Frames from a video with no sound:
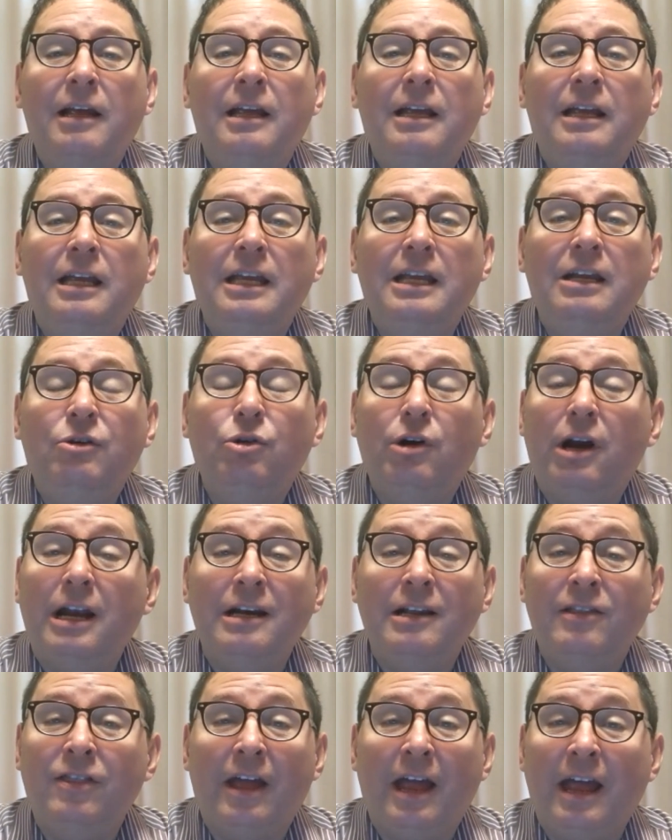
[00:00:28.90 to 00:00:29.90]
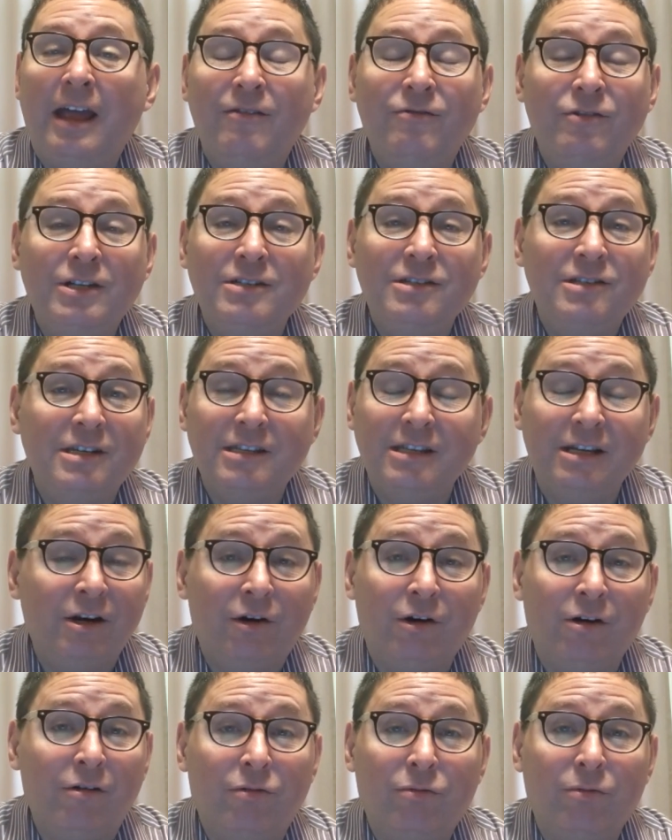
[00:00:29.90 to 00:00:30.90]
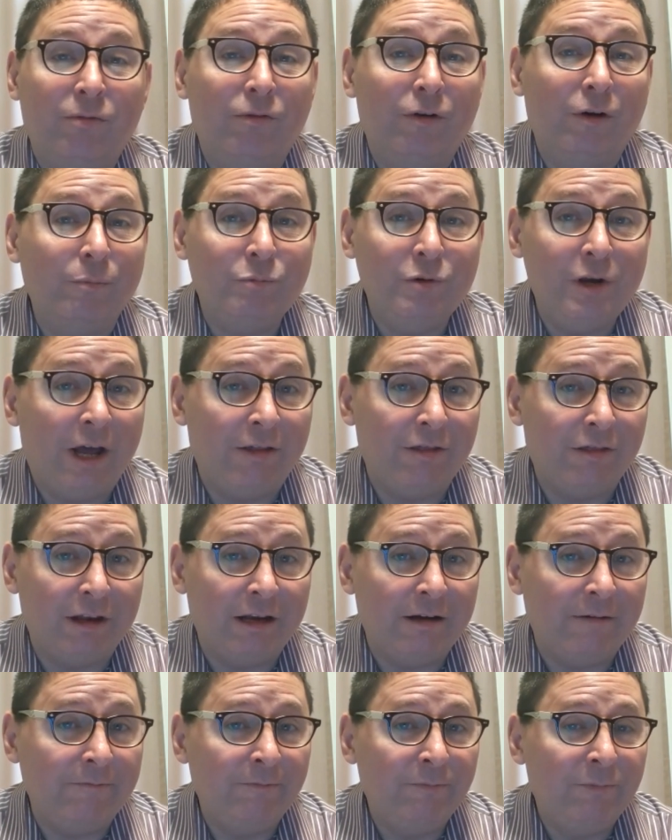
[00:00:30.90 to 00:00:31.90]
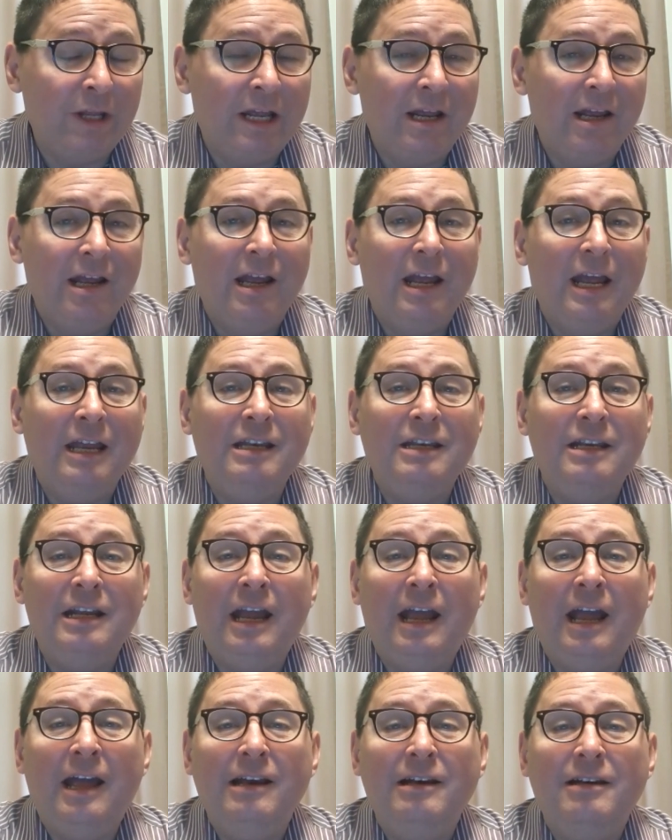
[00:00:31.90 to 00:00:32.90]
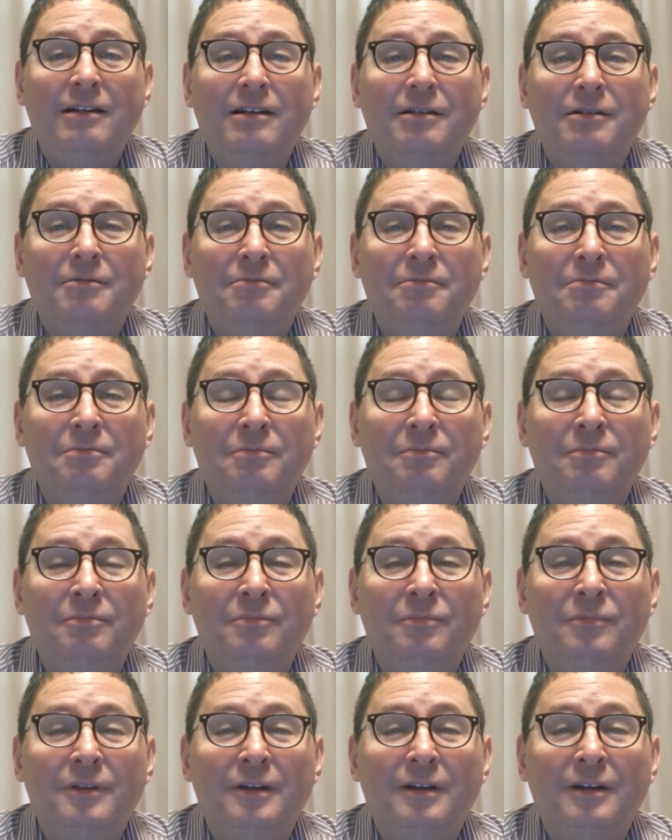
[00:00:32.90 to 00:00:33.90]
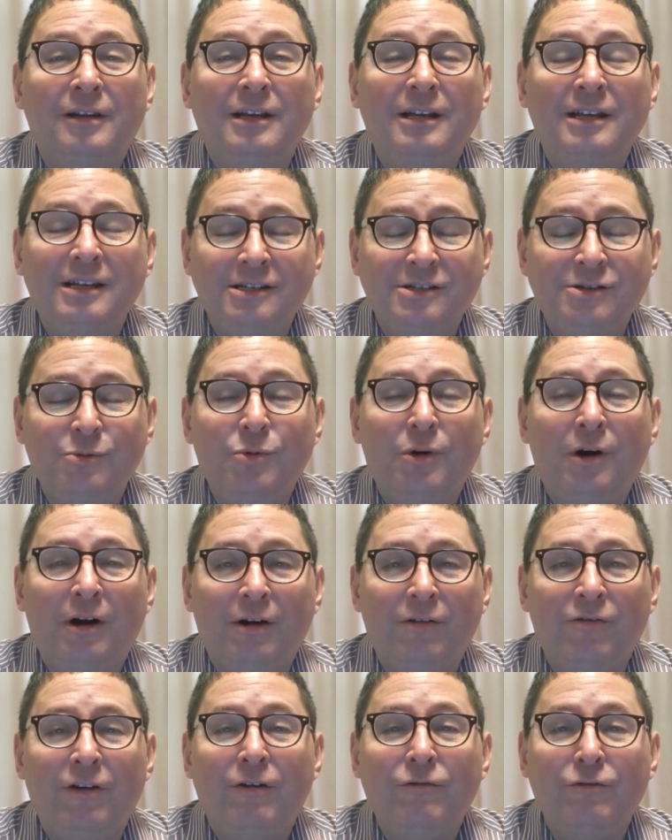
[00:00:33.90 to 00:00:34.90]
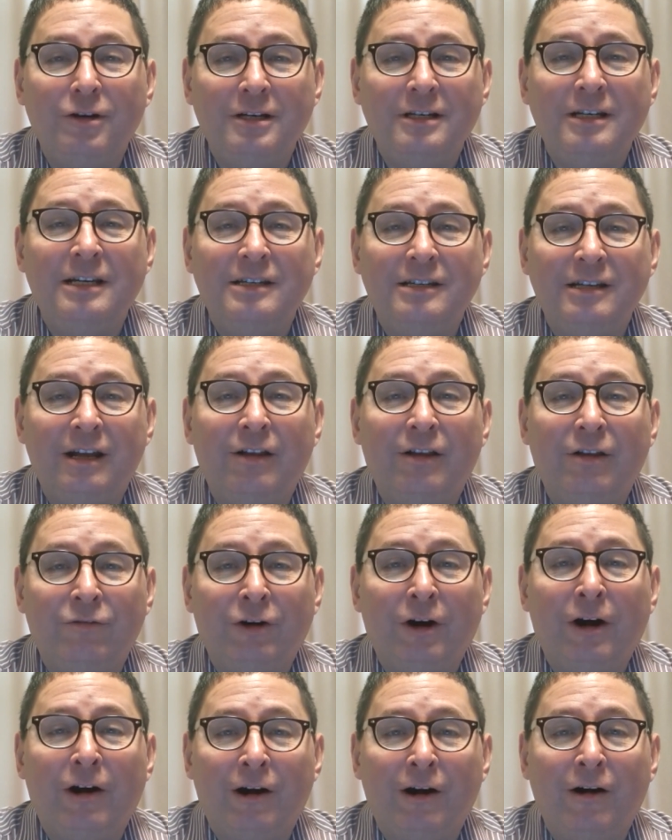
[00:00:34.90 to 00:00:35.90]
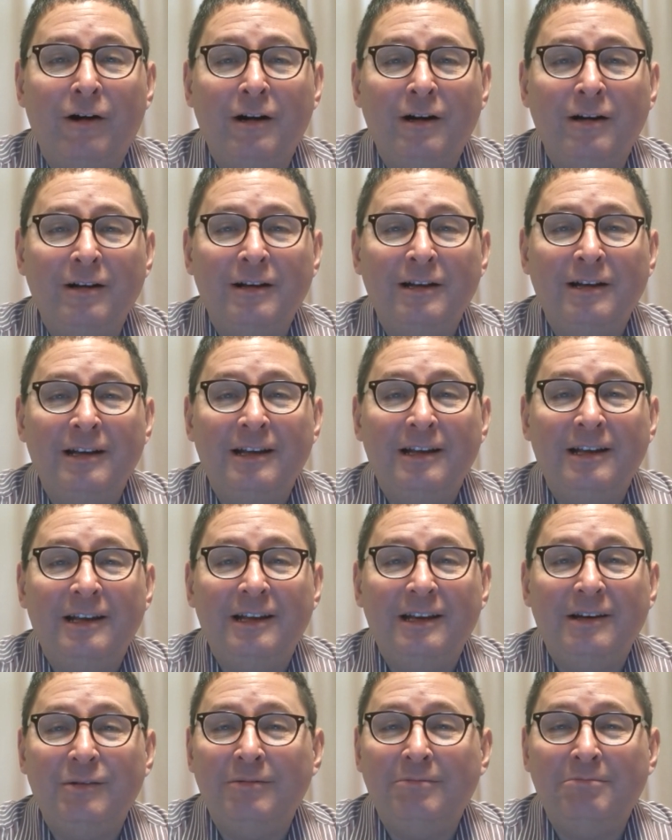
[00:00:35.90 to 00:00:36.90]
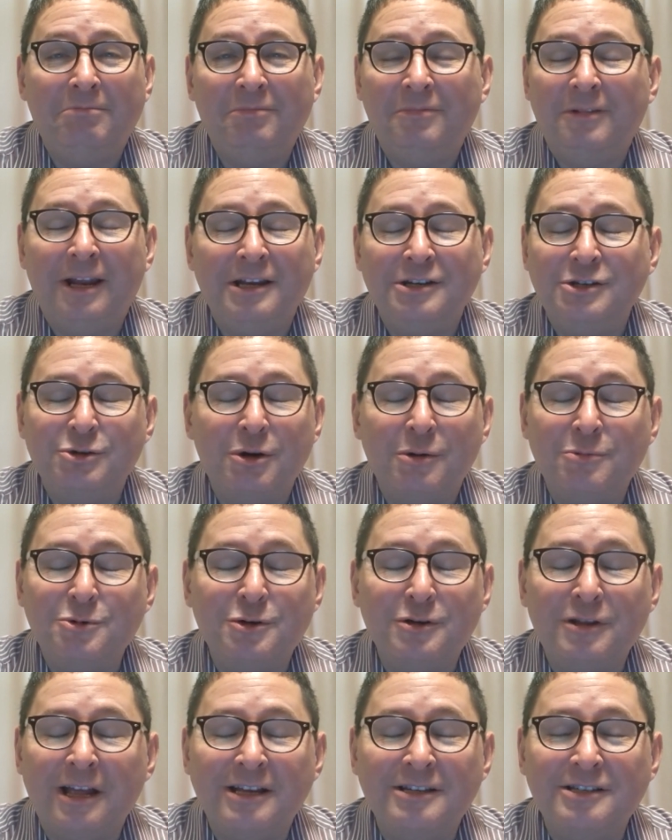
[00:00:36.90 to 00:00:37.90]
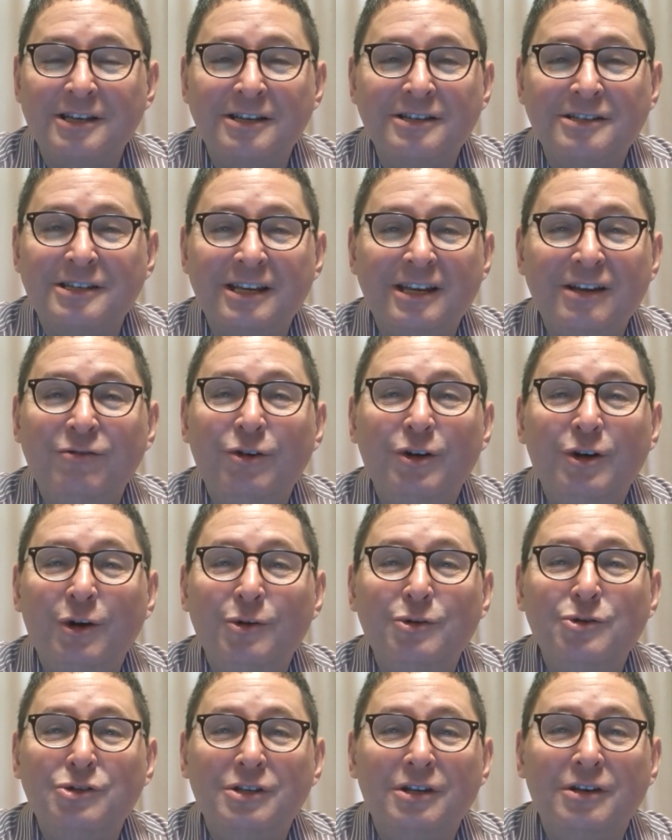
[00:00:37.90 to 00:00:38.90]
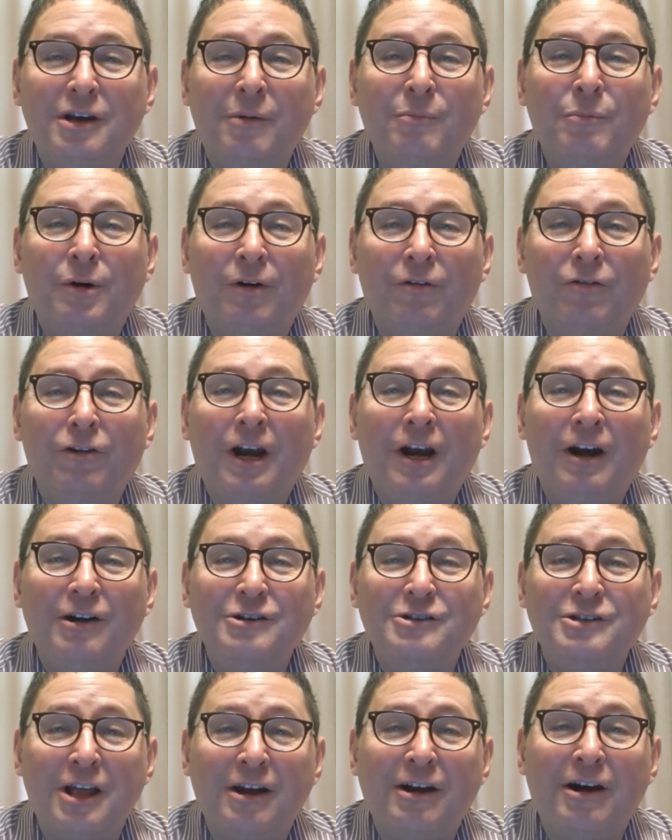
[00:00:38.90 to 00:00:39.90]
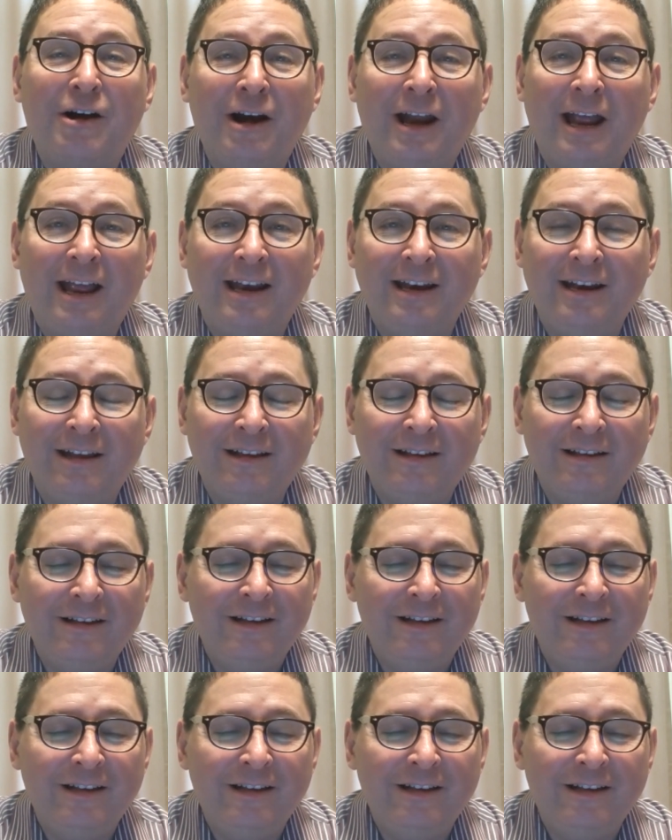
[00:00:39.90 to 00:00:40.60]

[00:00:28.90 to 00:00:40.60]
He created the heavens and the earth from nothing. And yet, He's aware of every detail of our heart. And that scripture that says He even knows the number of hairs on our head.